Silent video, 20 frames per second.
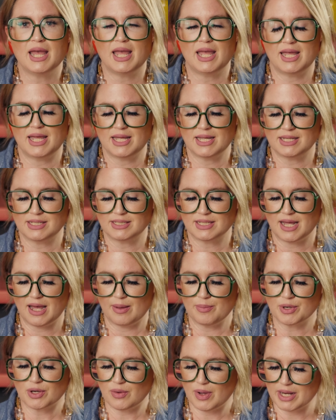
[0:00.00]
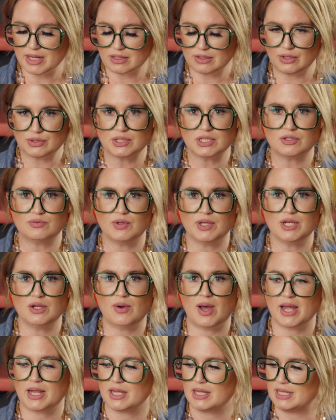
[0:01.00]
And uh, I'm gonna go ahead and close this
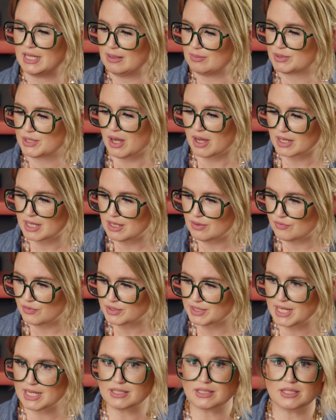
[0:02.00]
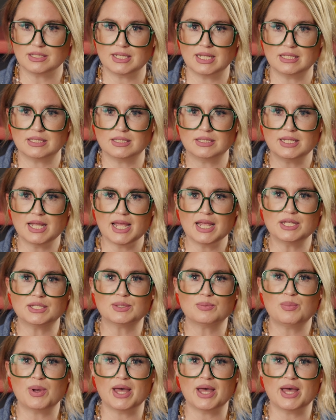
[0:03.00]
video. I could keep talking for days and days and days,